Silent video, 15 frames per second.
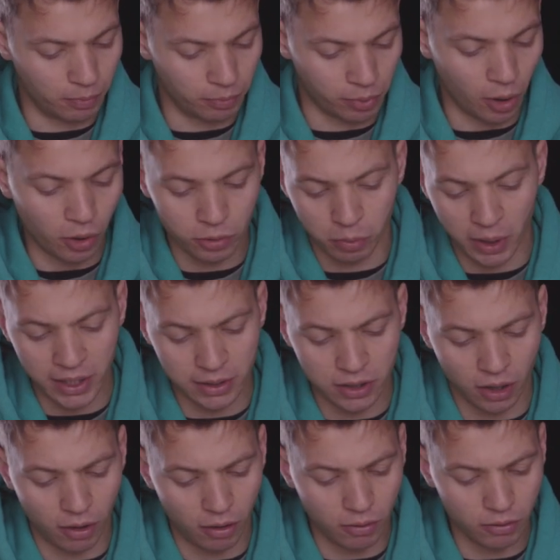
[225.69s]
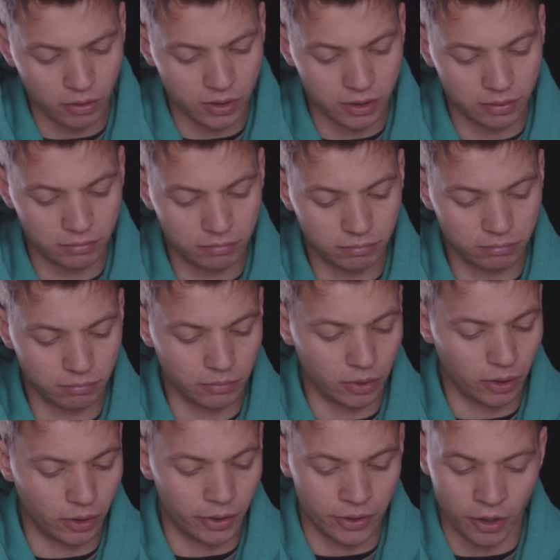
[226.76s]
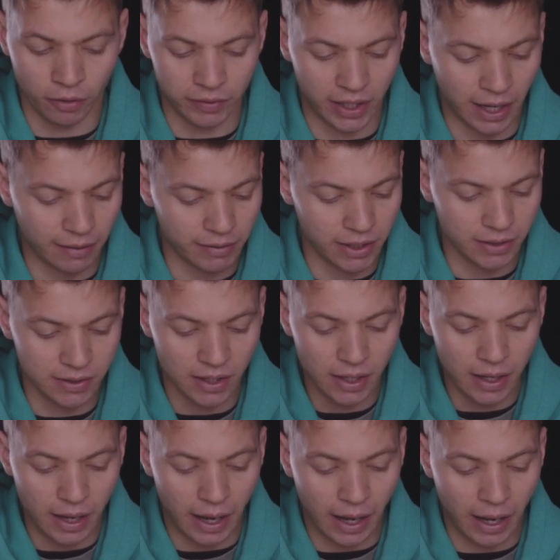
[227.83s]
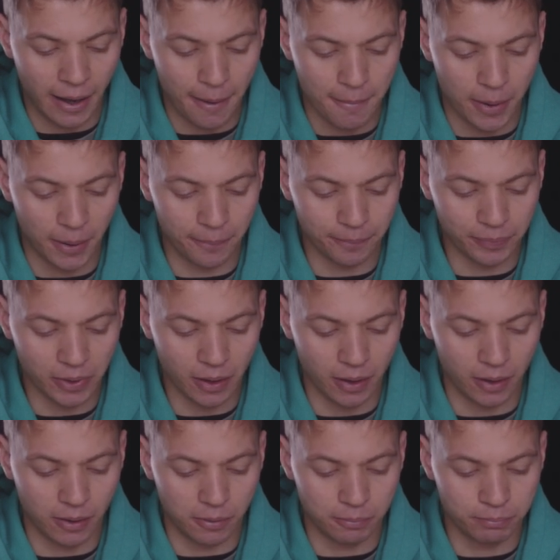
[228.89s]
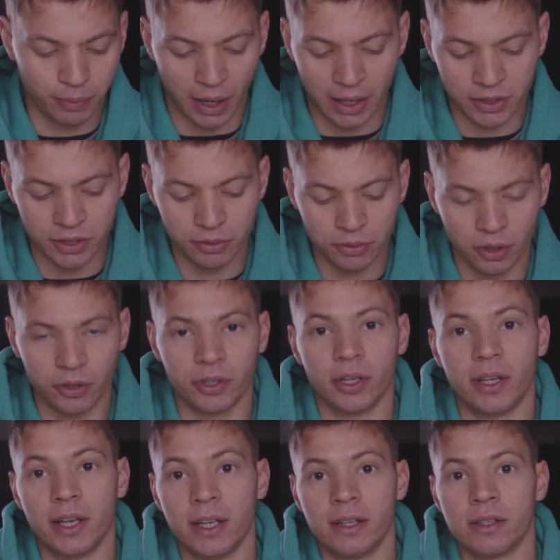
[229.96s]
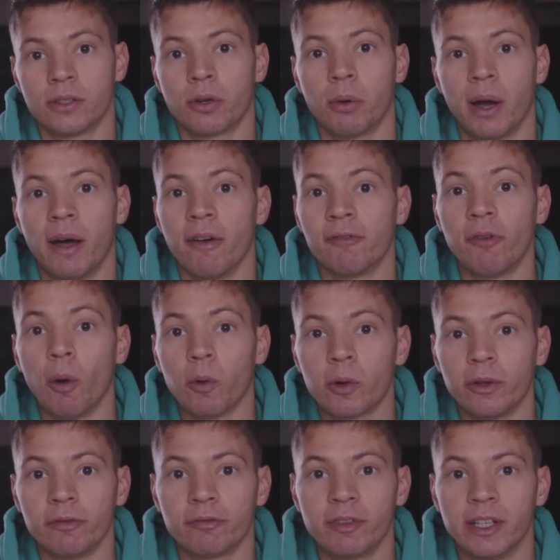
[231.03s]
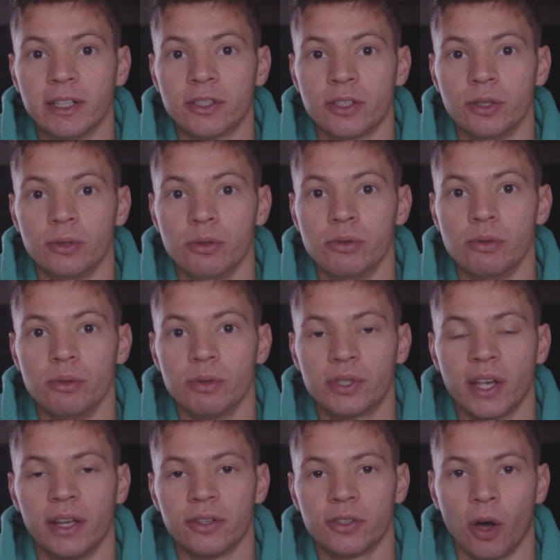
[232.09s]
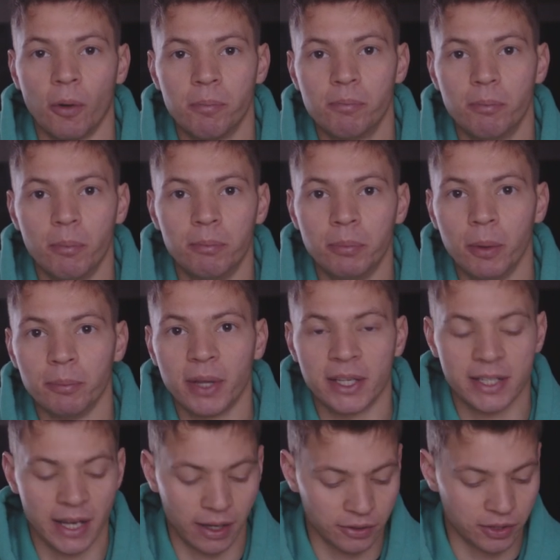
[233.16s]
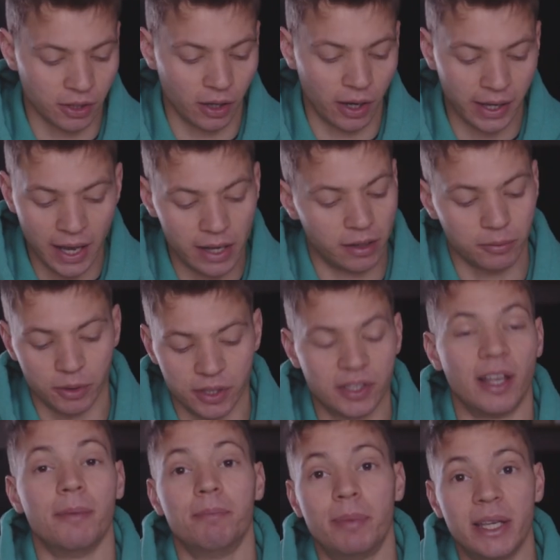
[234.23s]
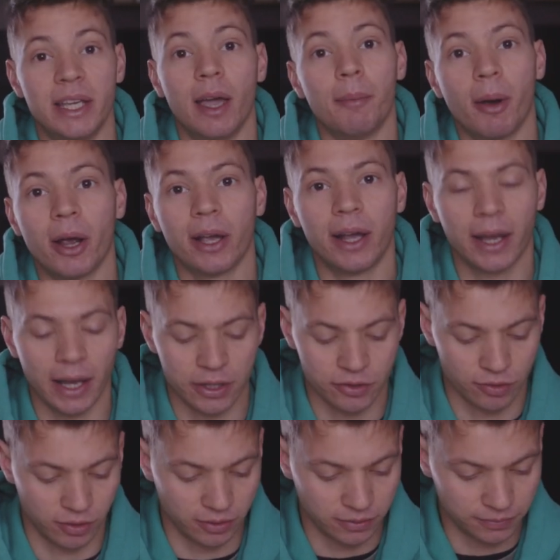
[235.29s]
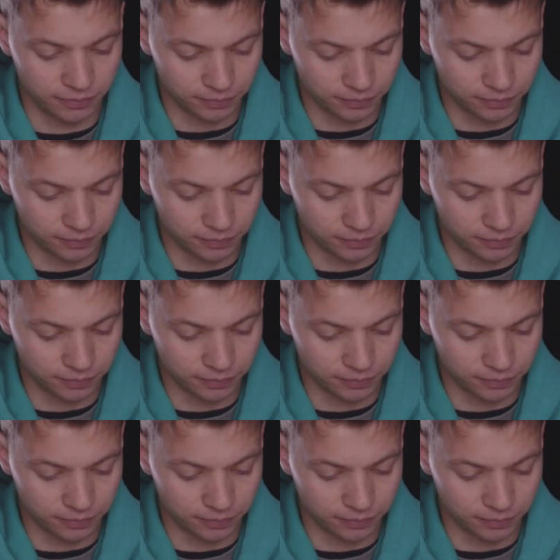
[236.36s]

broad-winged hawks, and northern harriers, but I do know that it is quite a falcon thing to sit and sort of pump their tail. So again, I'm going to say B, American kestrel.